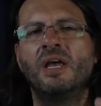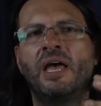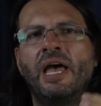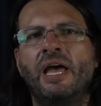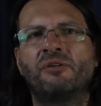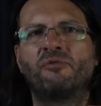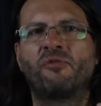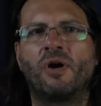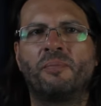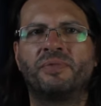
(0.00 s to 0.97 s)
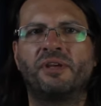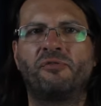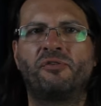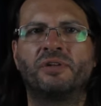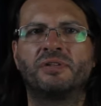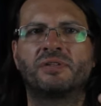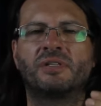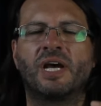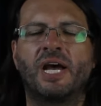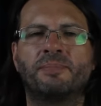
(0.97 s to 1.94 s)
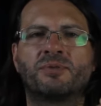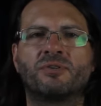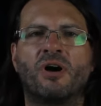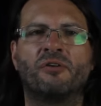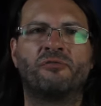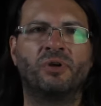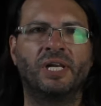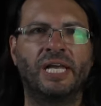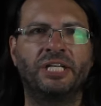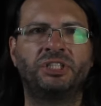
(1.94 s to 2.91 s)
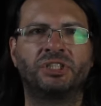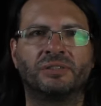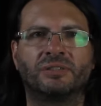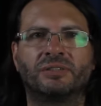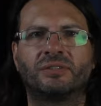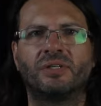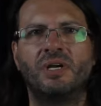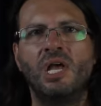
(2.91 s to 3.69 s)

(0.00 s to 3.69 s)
and from different types of relations.